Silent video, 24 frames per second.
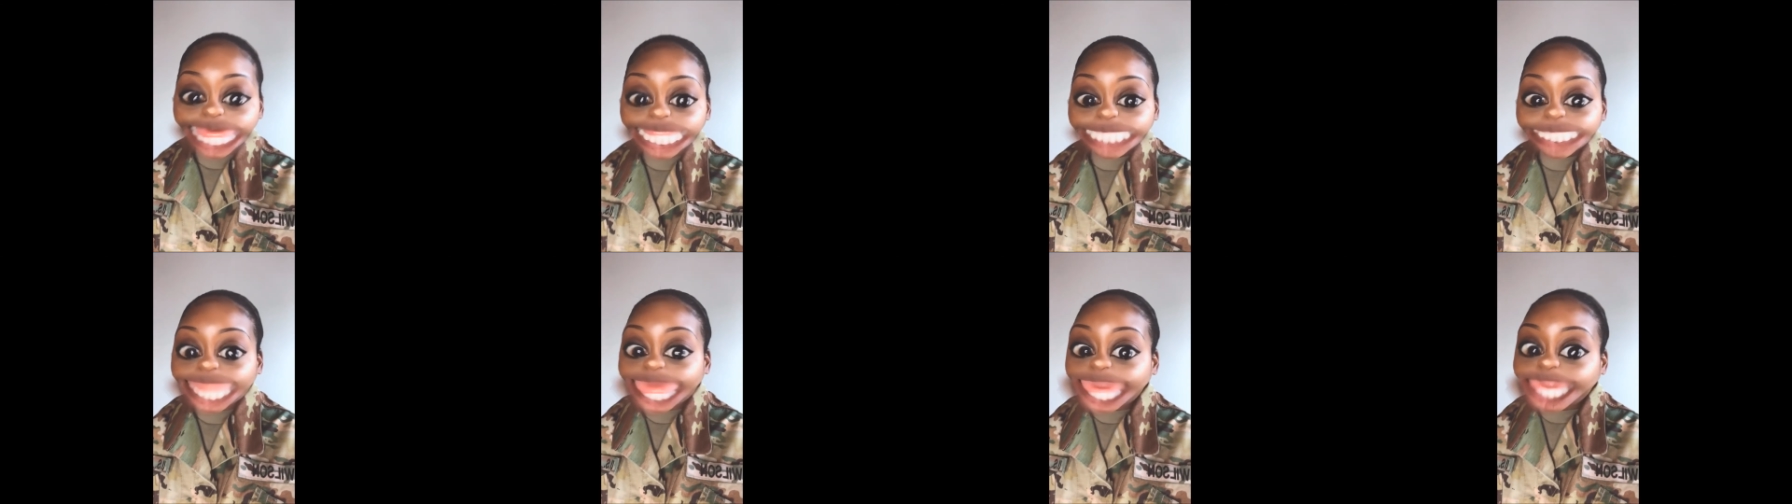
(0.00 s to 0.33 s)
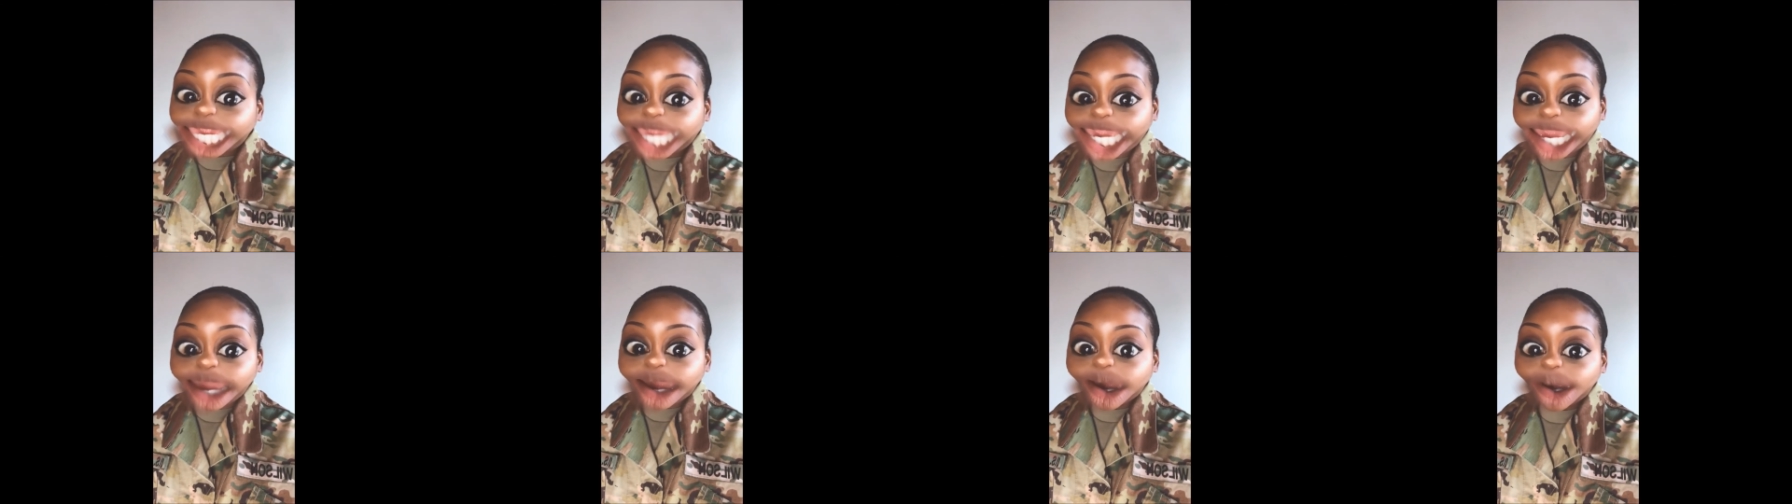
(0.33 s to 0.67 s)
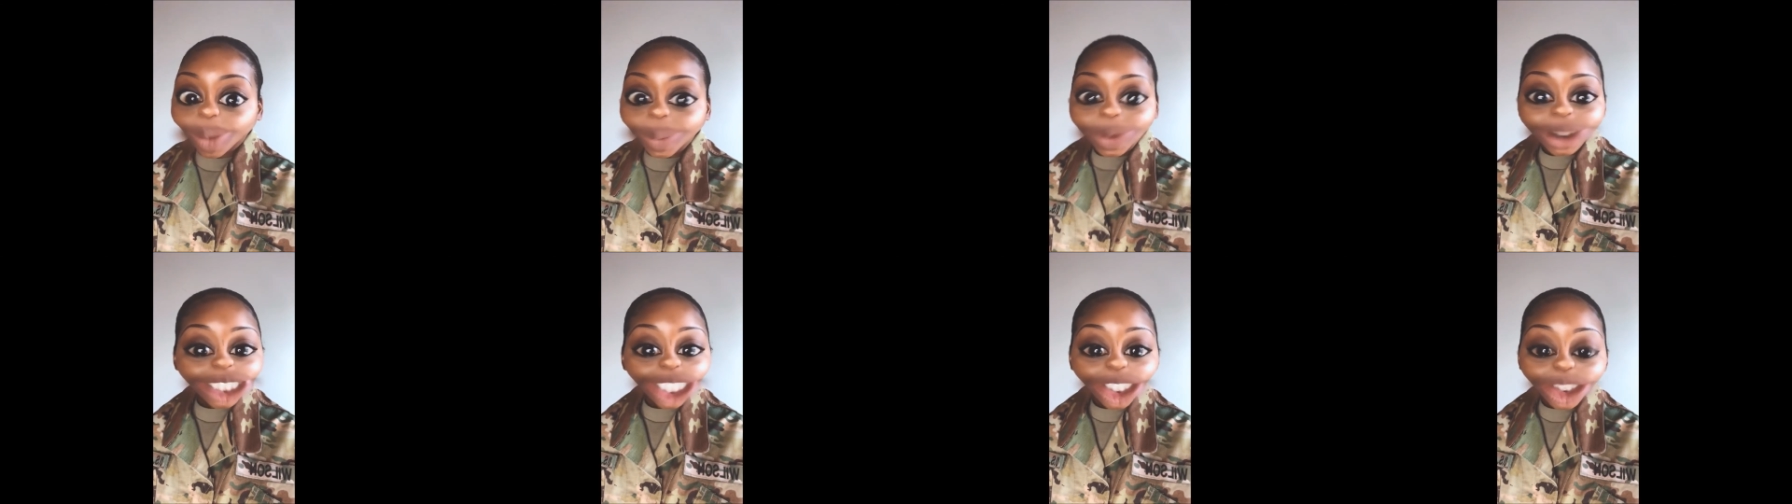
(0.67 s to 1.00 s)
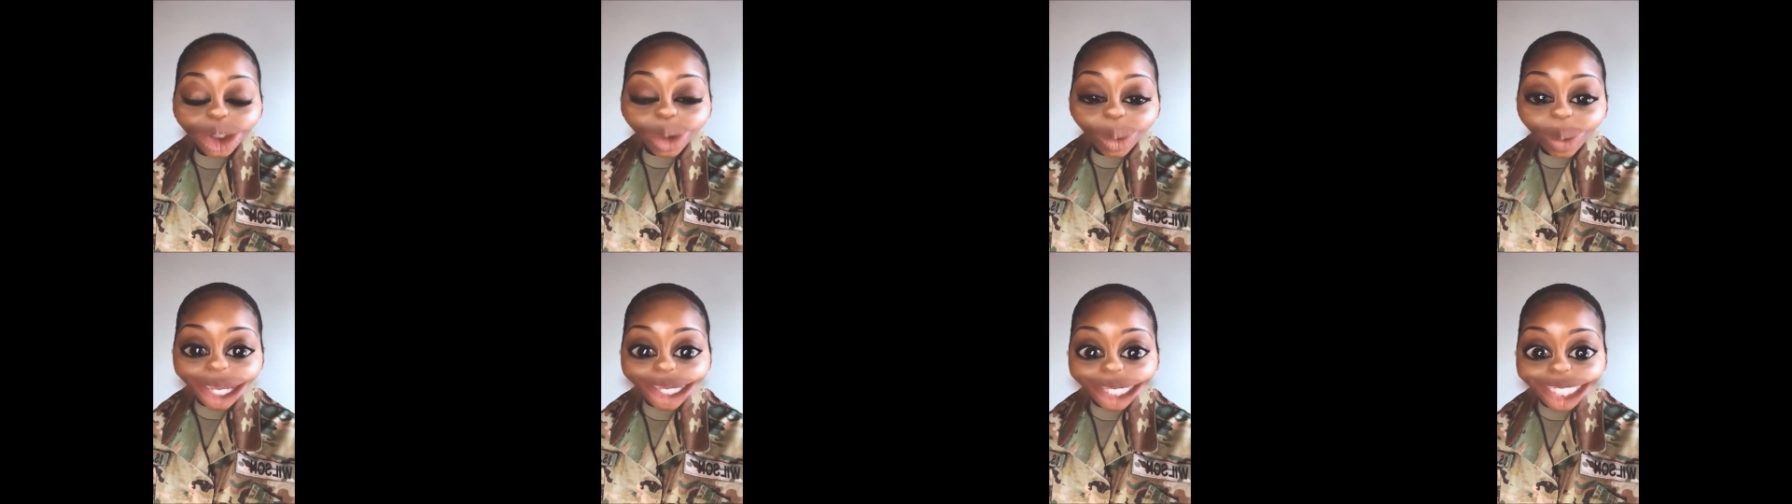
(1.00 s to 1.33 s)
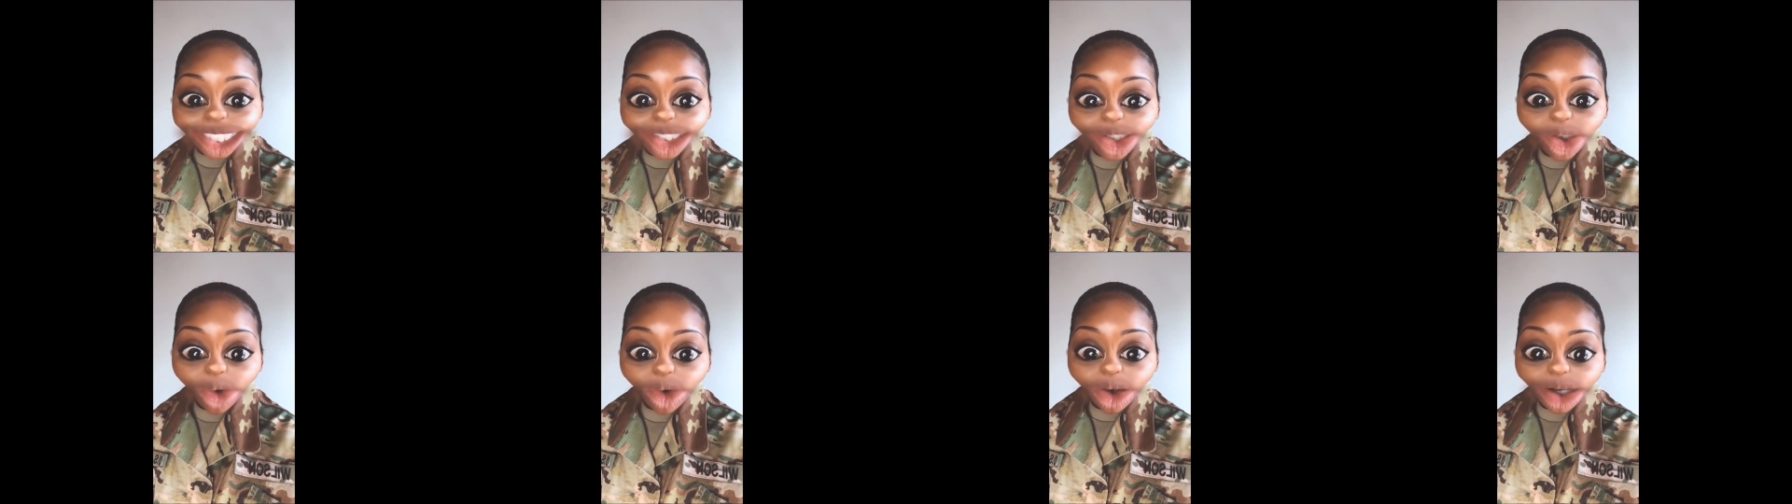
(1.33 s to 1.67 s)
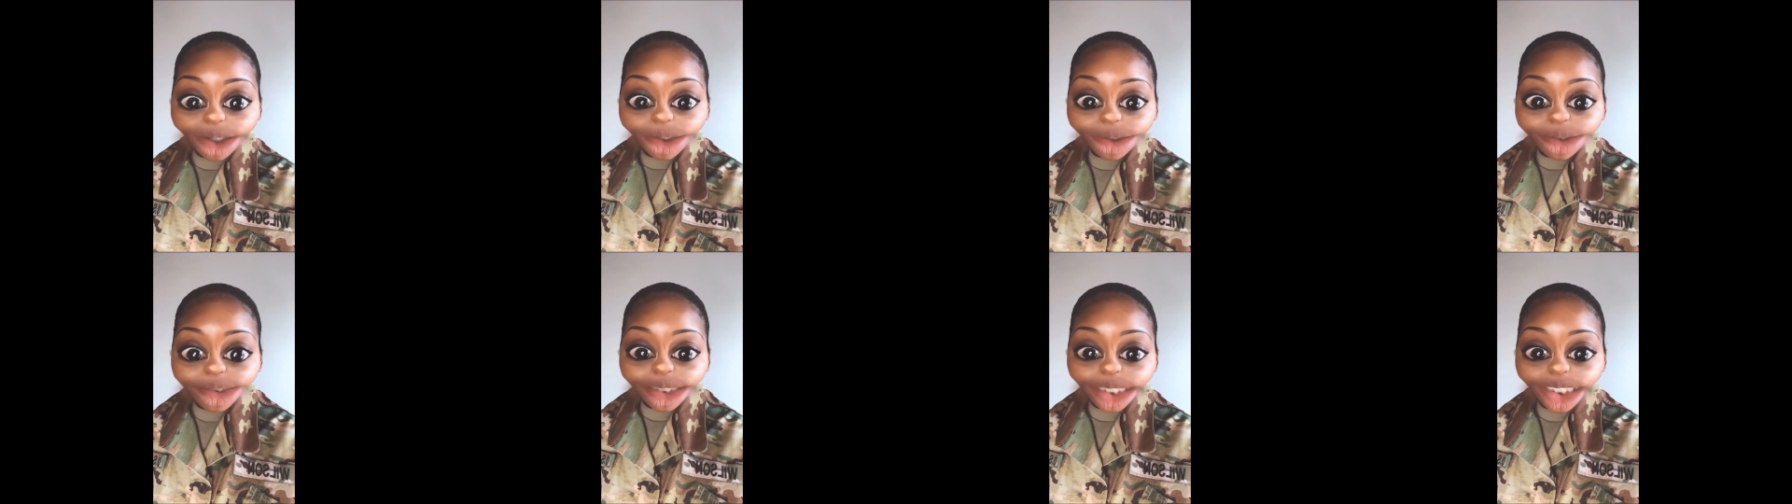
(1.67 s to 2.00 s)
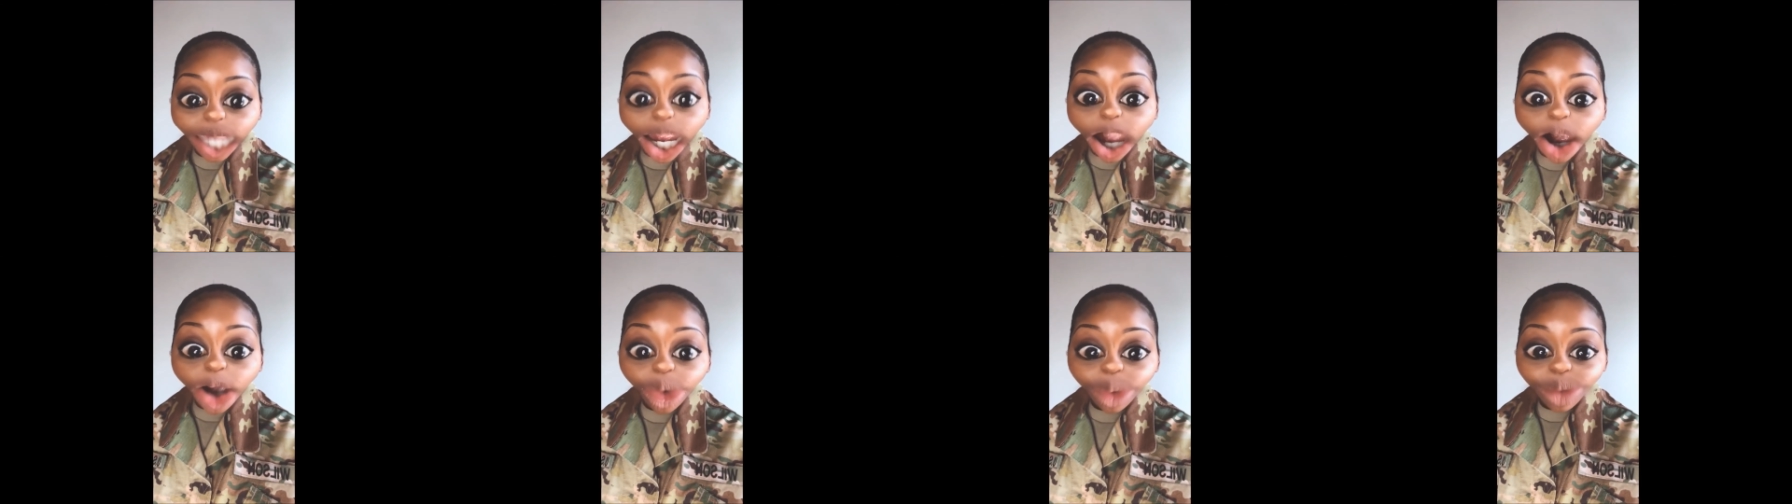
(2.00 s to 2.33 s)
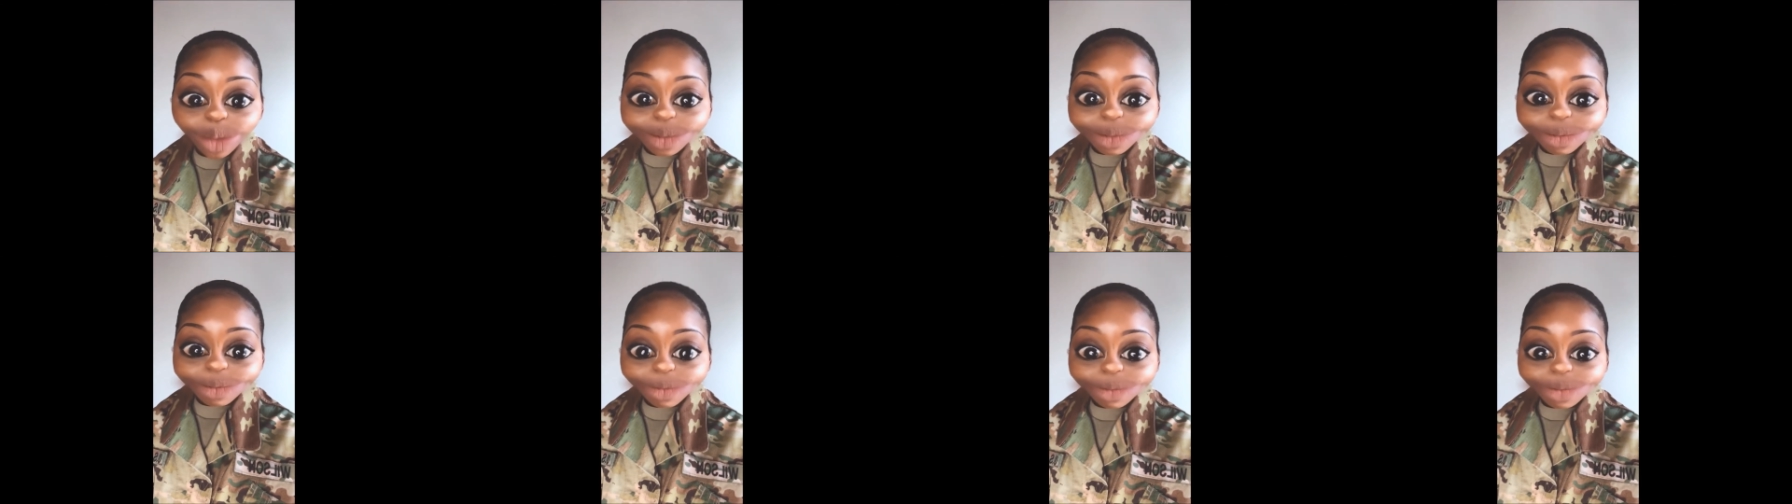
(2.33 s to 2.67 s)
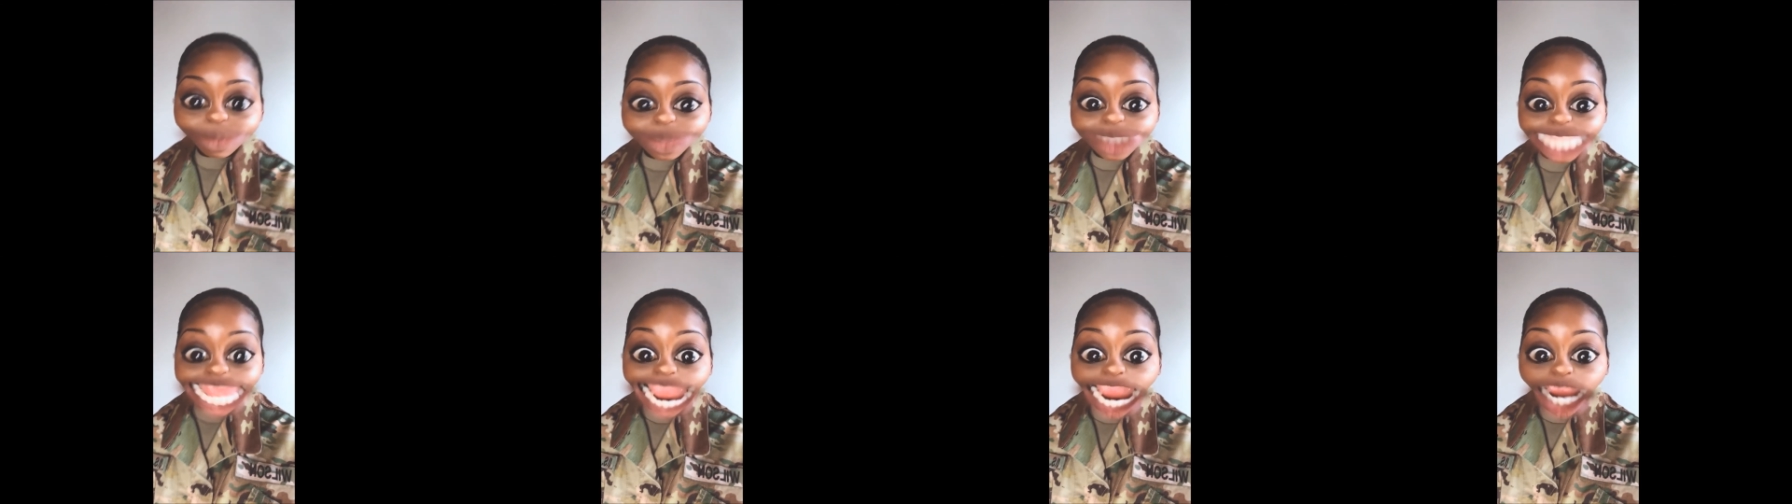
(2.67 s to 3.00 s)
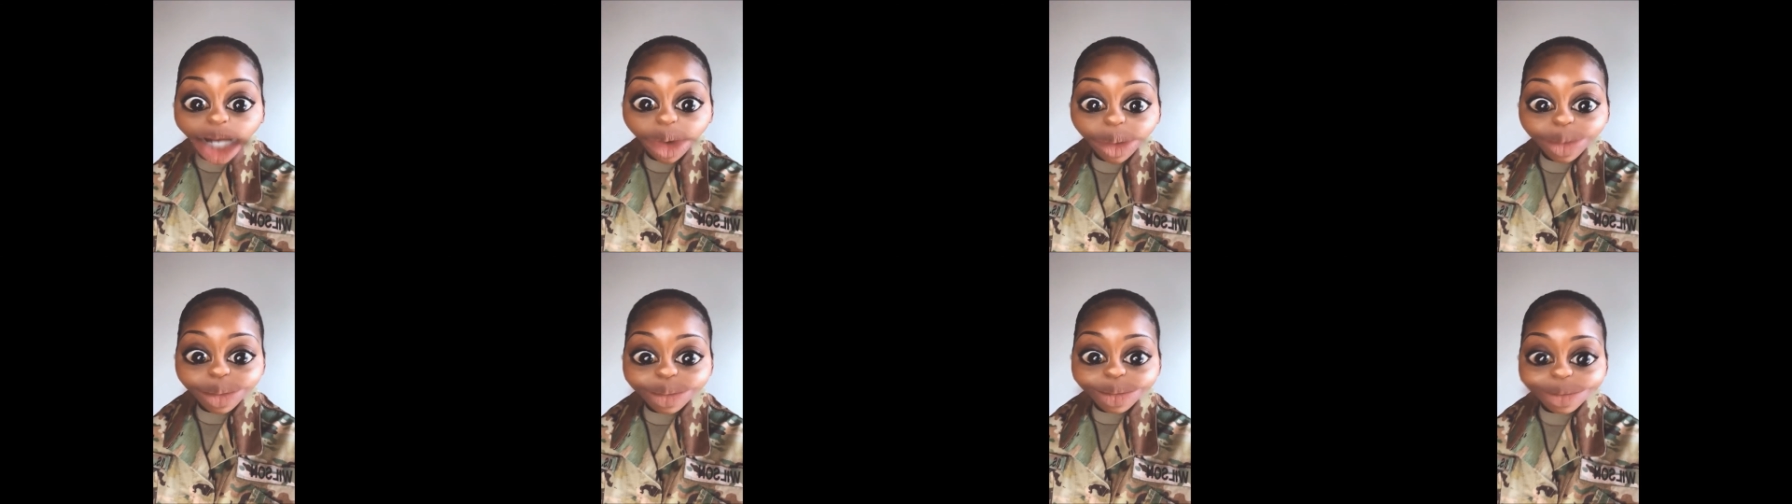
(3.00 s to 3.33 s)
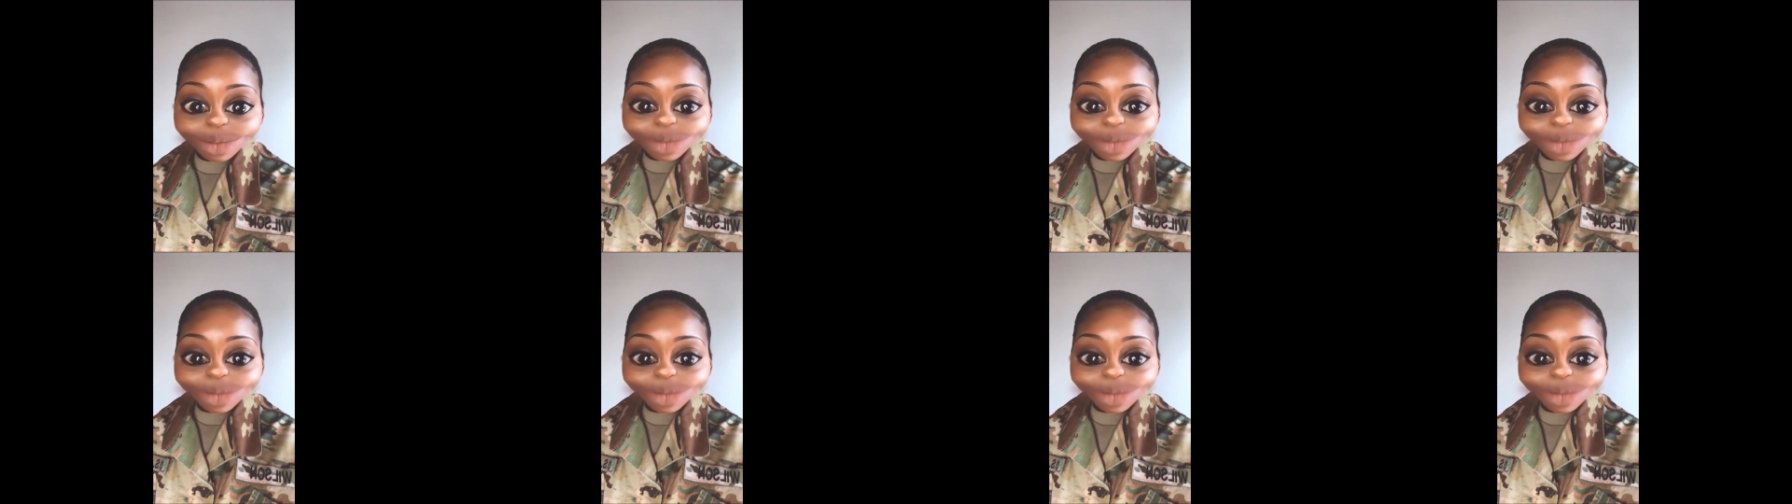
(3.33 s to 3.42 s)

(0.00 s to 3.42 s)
Like, what are you waiting on? Go now.